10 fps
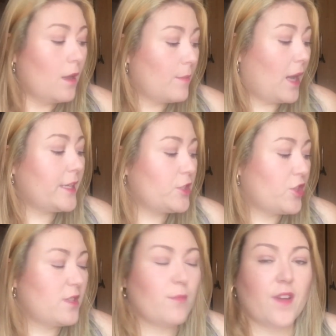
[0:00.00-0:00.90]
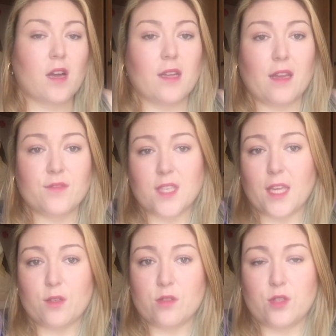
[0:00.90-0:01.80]
But it's just something I'm going to have to
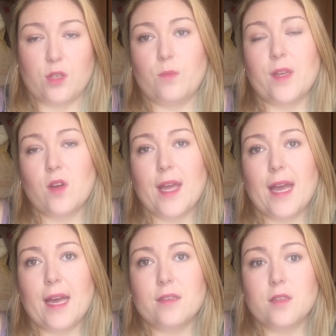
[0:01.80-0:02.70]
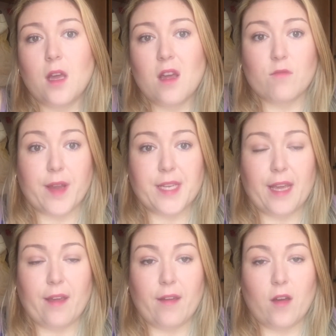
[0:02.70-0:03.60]
get used to. When I had red
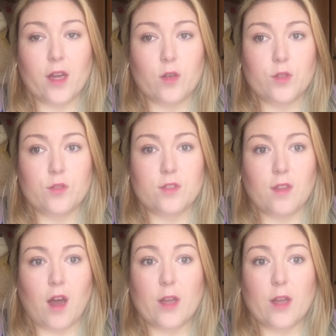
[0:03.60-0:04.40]
hair, I got used to that.